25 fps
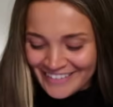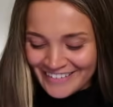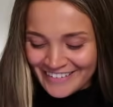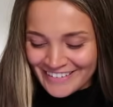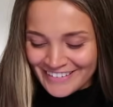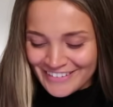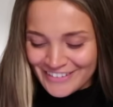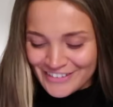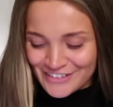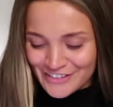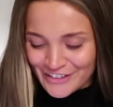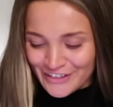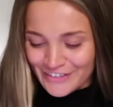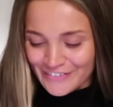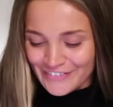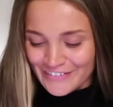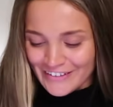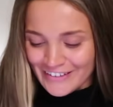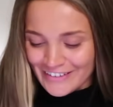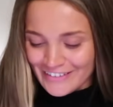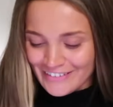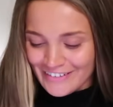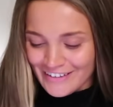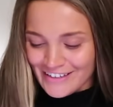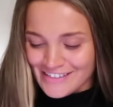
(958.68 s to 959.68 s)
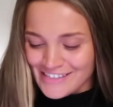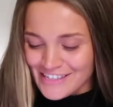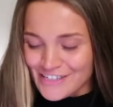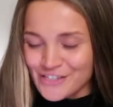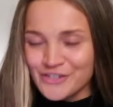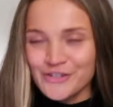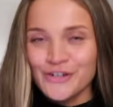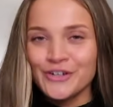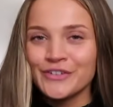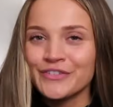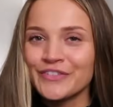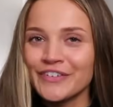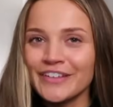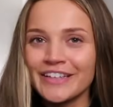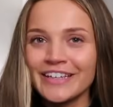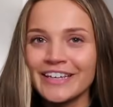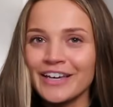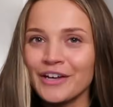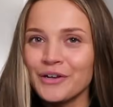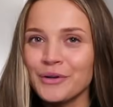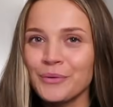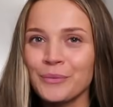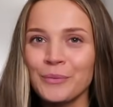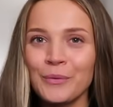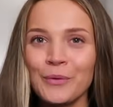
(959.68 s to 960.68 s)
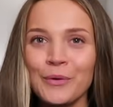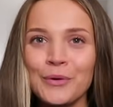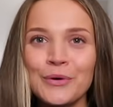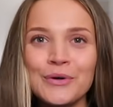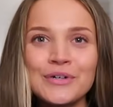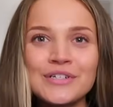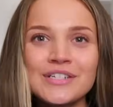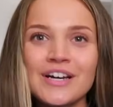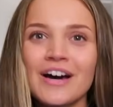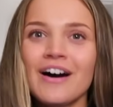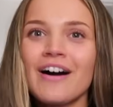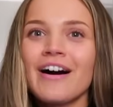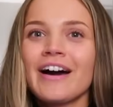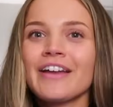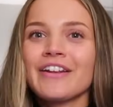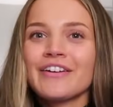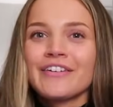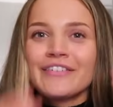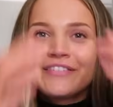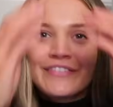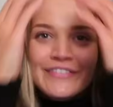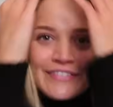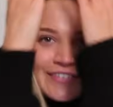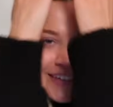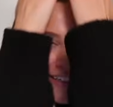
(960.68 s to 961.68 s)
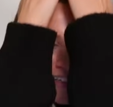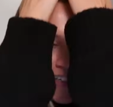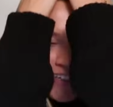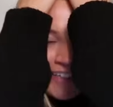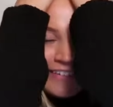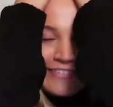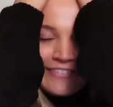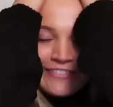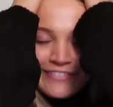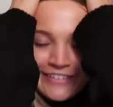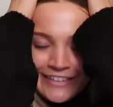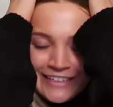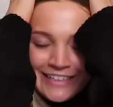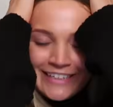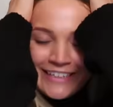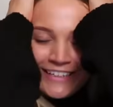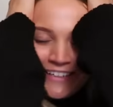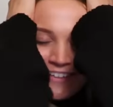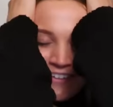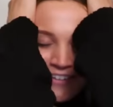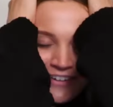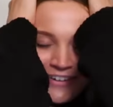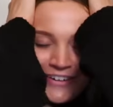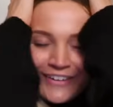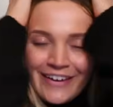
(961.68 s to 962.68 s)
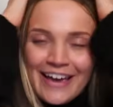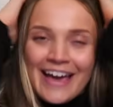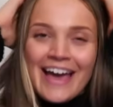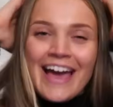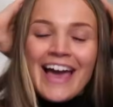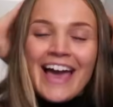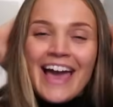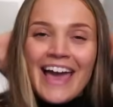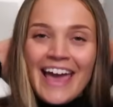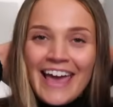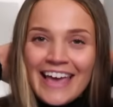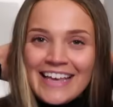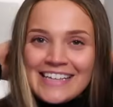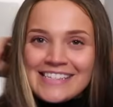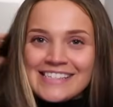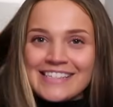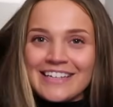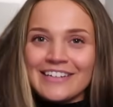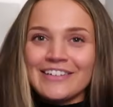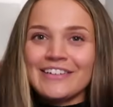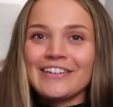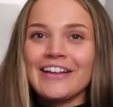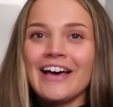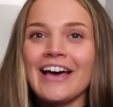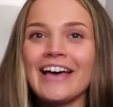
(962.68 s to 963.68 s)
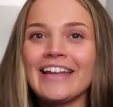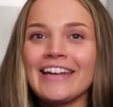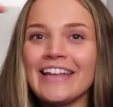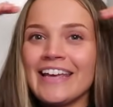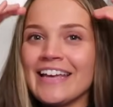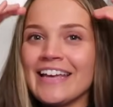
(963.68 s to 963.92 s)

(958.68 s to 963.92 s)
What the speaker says: the trophy. Is it a trophy? An award? I don't really friggin' know. He's done an